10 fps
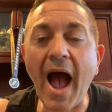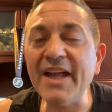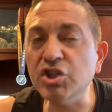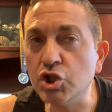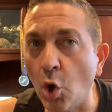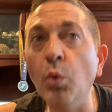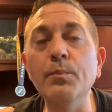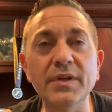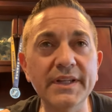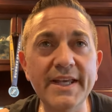I
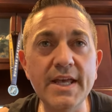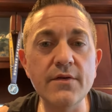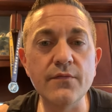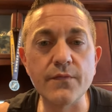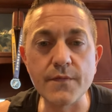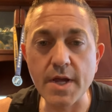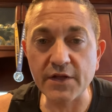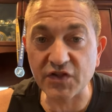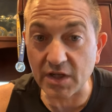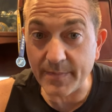don't believe
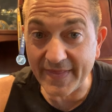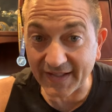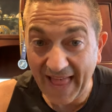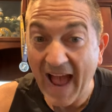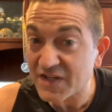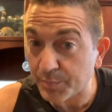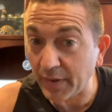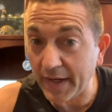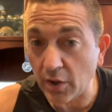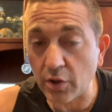it's going to be the last
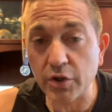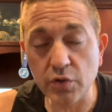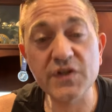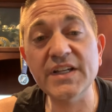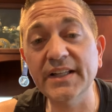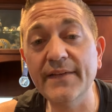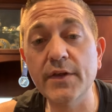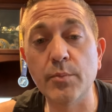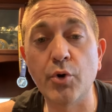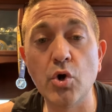player you see
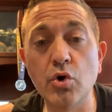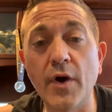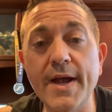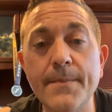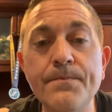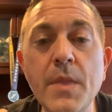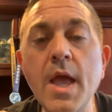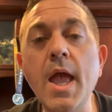leaving the program.